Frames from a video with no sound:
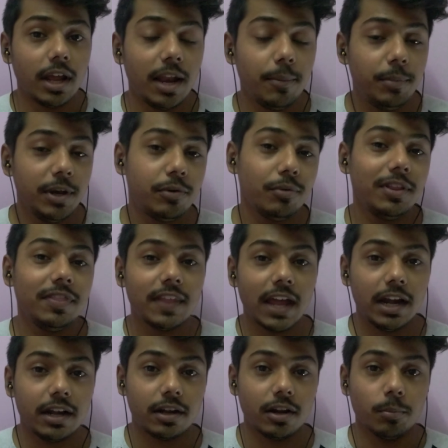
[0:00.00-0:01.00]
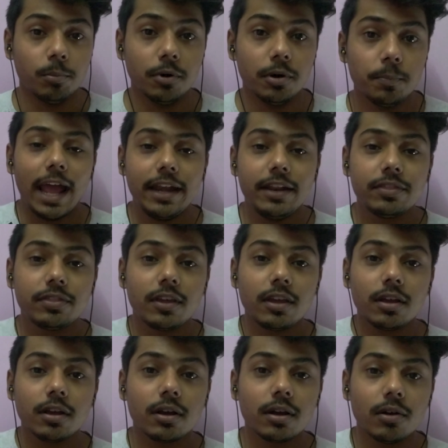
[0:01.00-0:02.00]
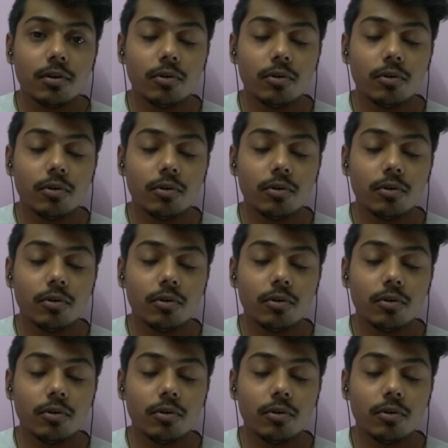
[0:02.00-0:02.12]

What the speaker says: and between that number, anything